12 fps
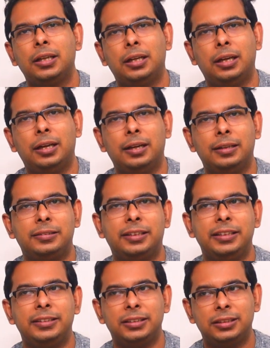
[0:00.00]

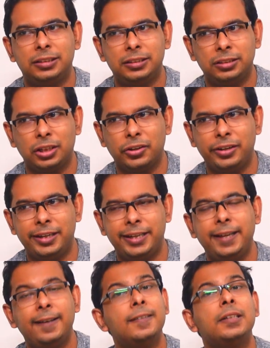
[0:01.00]
360
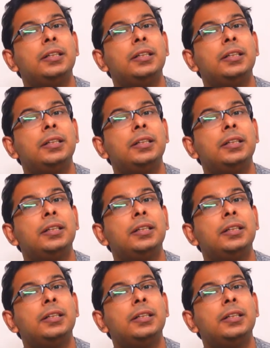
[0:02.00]
Security.